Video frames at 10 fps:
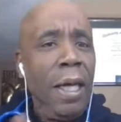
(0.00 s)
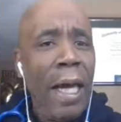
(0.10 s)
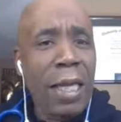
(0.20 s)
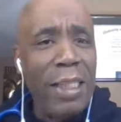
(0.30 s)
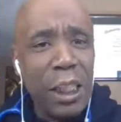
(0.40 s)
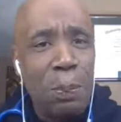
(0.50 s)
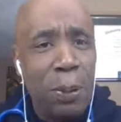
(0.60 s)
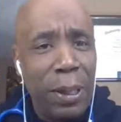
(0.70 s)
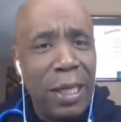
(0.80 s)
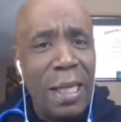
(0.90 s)
and just
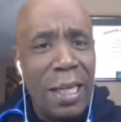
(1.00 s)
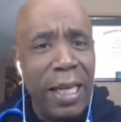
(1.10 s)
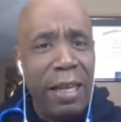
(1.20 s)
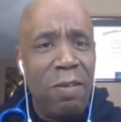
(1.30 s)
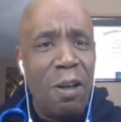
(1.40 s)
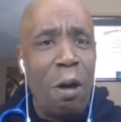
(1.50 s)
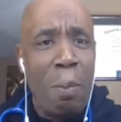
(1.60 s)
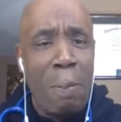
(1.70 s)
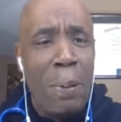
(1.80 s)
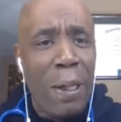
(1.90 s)
put it in the envelope
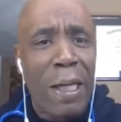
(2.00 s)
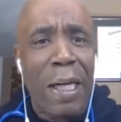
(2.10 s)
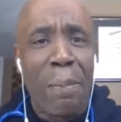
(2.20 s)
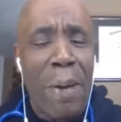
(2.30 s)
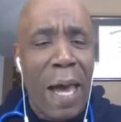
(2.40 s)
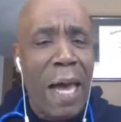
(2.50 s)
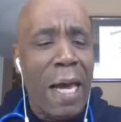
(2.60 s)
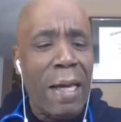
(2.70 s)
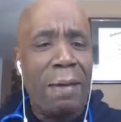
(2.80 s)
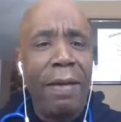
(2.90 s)
and put it in the
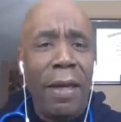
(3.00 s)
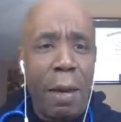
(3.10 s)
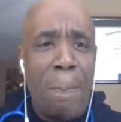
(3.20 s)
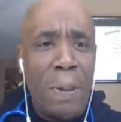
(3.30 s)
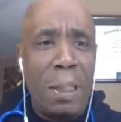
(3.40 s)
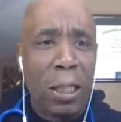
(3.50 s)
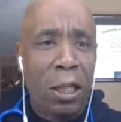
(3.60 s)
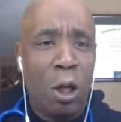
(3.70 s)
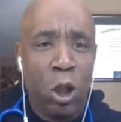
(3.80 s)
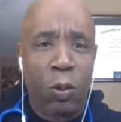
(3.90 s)
bag and put the
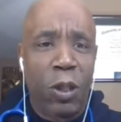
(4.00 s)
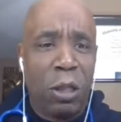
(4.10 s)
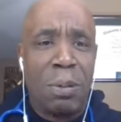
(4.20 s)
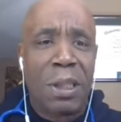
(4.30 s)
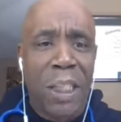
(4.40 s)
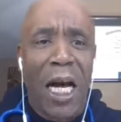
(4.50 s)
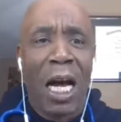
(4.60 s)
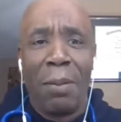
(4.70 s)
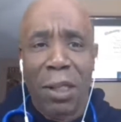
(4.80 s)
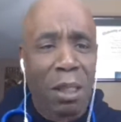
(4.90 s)
clothes with the
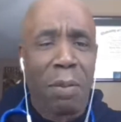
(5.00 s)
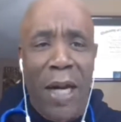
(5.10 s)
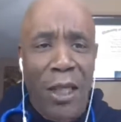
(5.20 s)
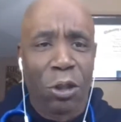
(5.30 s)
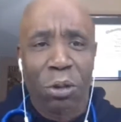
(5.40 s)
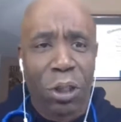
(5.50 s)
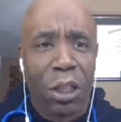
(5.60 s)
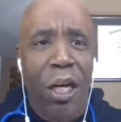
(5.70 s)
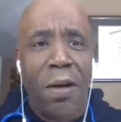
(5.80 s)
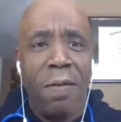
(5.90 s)
pajamas, some extra
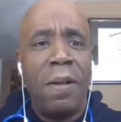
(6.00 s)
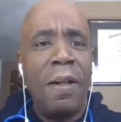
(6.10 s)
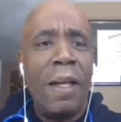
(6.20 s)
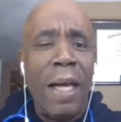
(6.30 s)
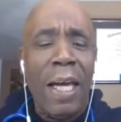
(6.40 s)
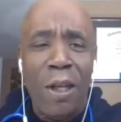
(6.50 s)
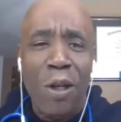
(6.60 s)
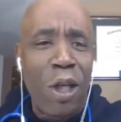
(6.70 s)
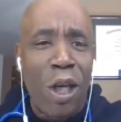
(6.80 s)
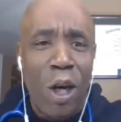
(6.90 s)
stuff. And you
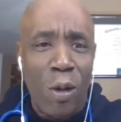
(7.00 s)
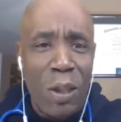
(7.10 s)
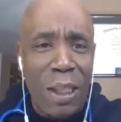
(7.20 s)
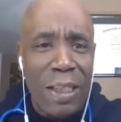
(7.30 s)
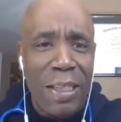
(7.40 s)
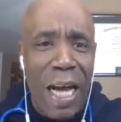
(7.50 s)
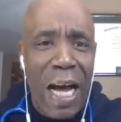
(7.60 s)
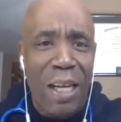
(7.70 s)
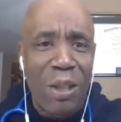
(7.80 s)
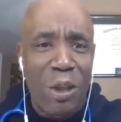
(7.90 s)
could go to the
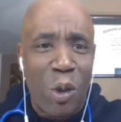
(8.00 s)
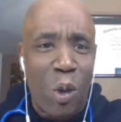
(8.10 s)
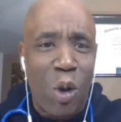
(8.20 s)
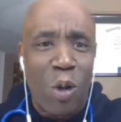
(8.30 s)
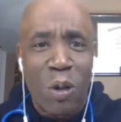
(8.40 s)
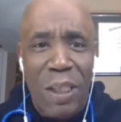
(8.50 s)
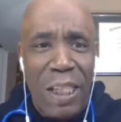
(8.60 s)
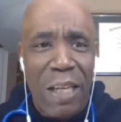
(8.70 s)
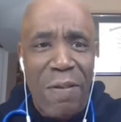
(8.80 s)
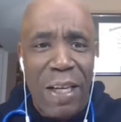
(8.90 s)
dollar store or
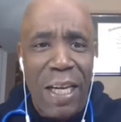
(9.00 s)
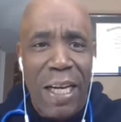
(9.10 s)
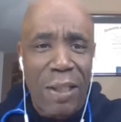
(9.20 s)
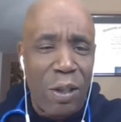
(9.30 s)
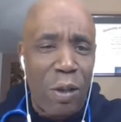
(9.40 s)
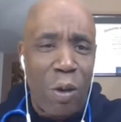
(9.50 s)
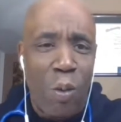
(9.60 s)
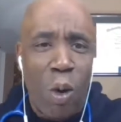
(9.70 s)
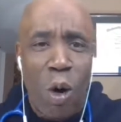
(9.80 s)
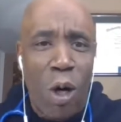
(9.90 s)
CVS or
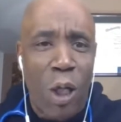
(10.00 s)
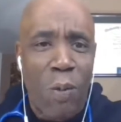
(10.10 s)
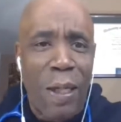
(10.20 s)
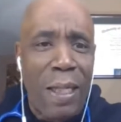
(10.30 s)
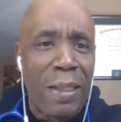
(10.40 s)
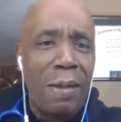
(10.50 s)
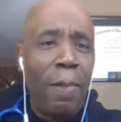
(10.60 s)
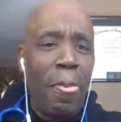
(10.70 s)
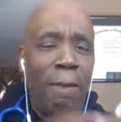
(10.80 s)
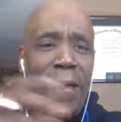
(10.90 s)
Walgreens
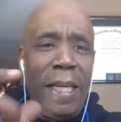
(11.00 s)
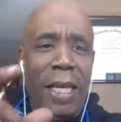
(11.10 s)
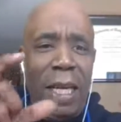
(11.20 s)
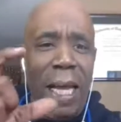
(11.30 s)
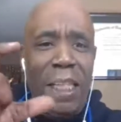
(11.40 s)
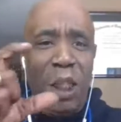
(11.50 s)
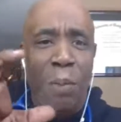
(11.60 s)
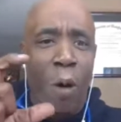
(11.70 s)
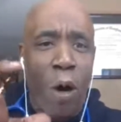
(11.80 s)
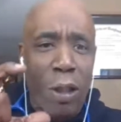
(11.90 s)
and get like
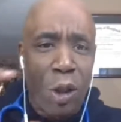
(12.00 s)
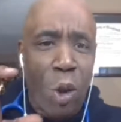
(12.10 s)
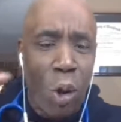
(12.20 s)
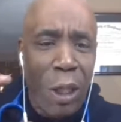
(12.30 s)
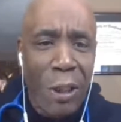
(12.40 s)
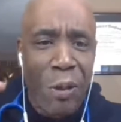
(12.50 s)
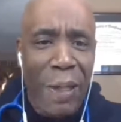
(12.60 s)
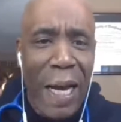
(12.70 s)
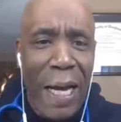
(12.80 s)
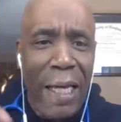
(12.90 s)
small toiletry
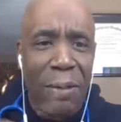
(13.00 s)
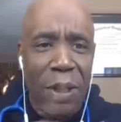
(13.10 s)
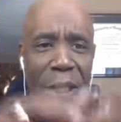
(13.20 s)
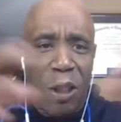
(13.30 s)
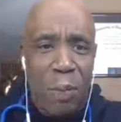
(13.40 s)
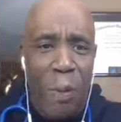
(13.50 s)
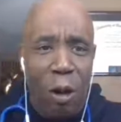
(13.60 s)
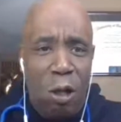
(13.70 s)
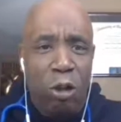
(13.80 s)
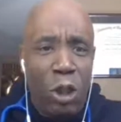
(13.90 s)
items in the small
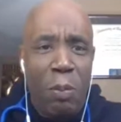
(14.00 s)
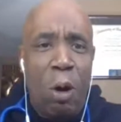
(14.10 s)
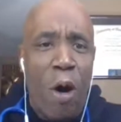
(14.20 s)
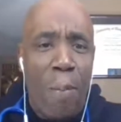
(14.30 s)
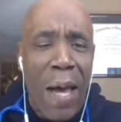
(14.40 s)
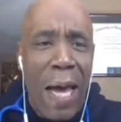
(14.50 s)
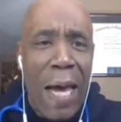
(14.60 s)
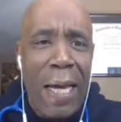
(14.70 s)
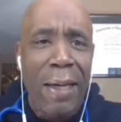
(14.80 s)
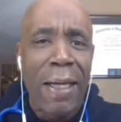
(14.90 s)
little small bag